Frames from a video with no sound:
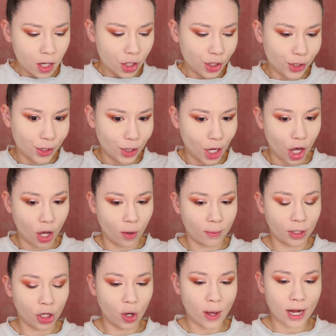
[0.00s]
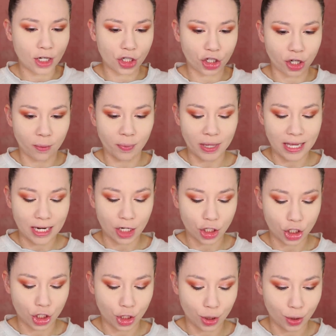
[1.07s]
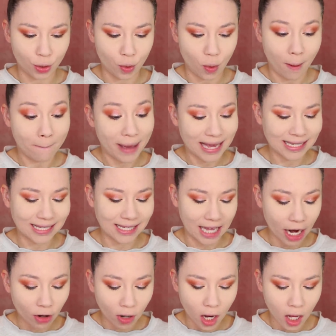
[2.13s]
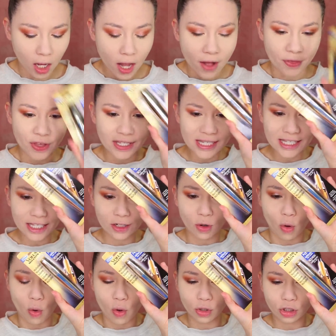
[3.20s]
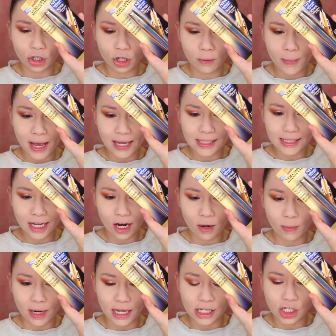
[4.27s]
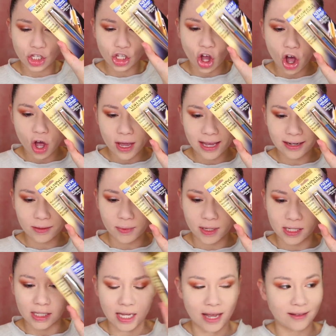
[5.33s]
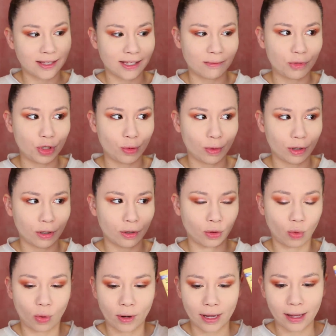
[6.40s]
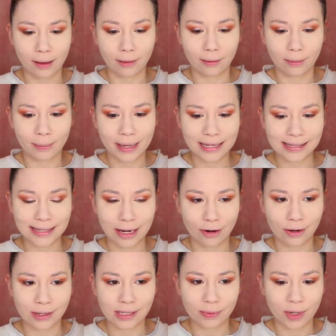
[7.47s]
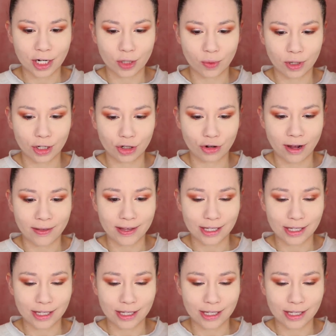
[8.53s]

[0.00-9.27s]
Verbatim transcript: So I'm going to go ahead and jump into mascara. This is an older mascara, but I saw it because they had some newer L'Oreal mascaras, but I just wanted to try